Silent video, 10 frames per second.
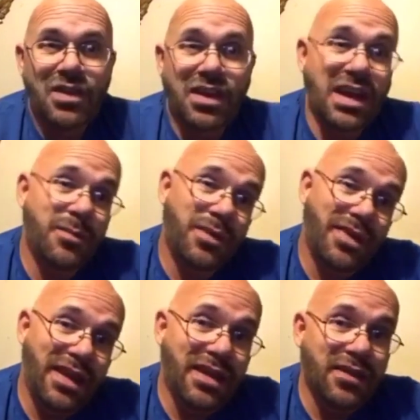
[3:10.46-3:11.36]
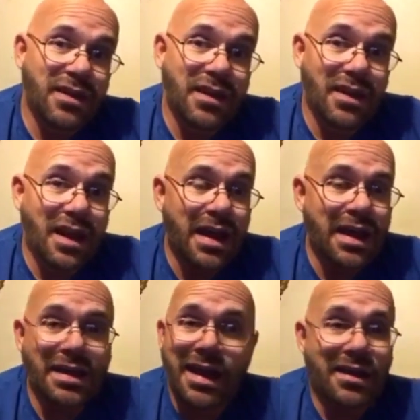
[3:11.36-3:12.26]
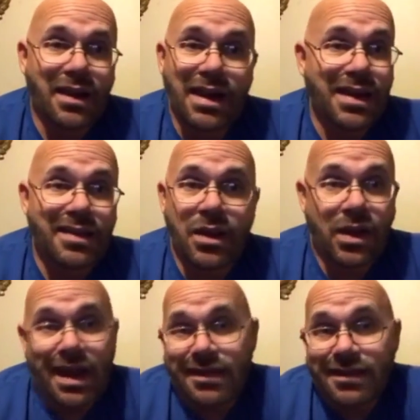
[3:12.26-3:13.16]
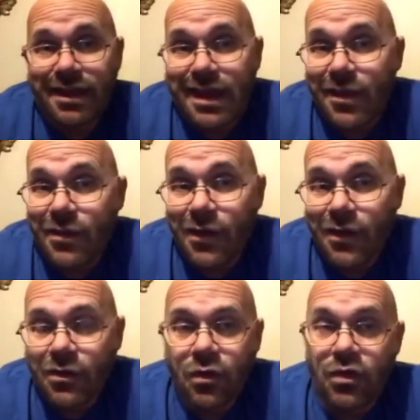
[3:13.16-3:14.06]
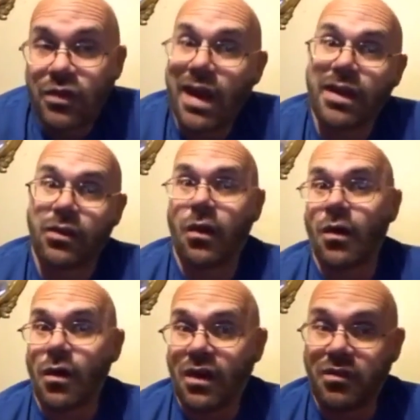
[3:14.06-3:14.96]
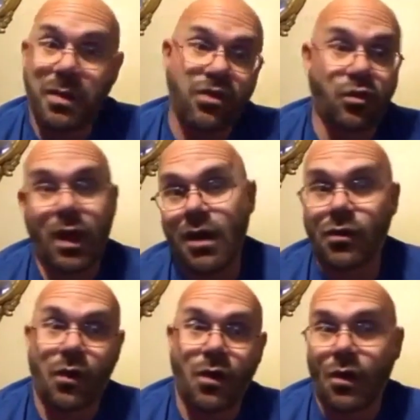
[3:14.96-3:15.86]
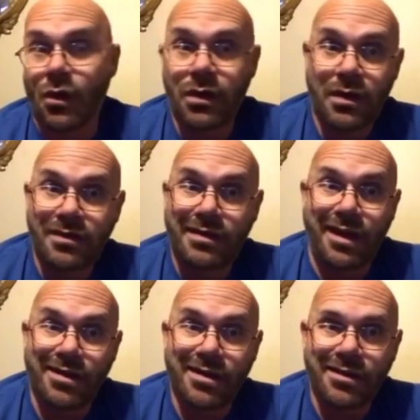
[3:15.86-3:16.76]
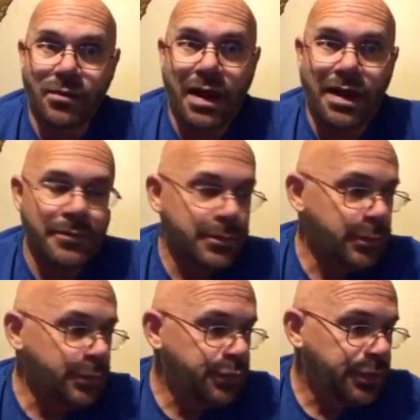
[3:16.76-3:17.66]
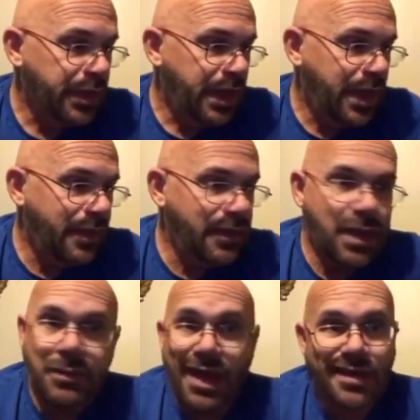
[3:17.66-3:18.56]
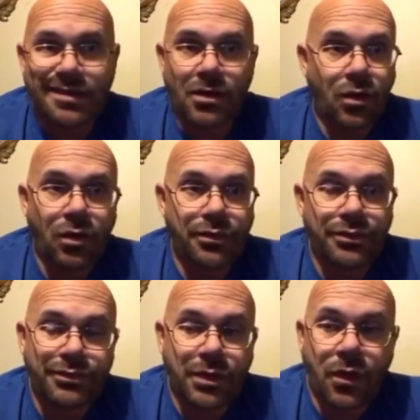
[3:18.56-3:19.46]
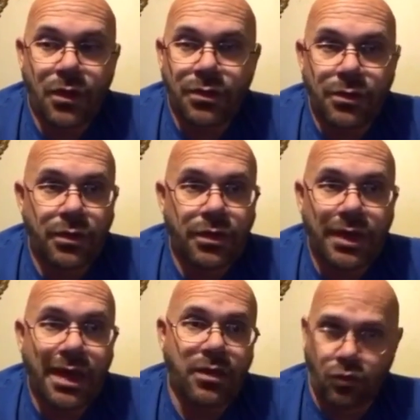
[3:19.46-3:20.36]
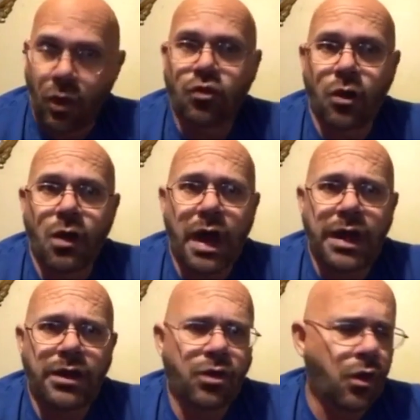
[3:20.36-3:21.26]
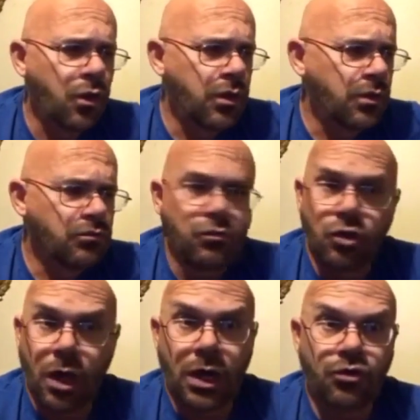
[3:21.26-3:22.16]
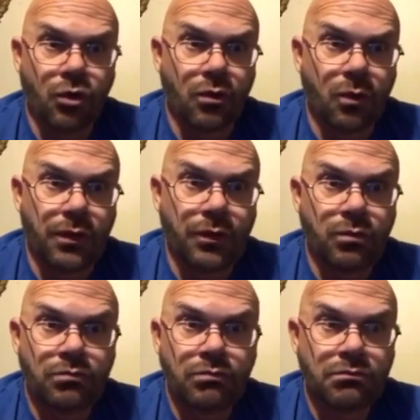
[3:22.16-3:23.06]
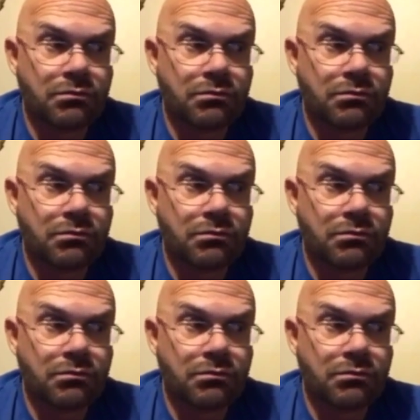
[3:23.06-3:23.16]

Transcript: you get up to the end of the line, and the lady there can't sell you alcohol, so she's got to call a special alcohol seller, right? And then they pass their little card through the thing and say, it's all right, you got any children with you?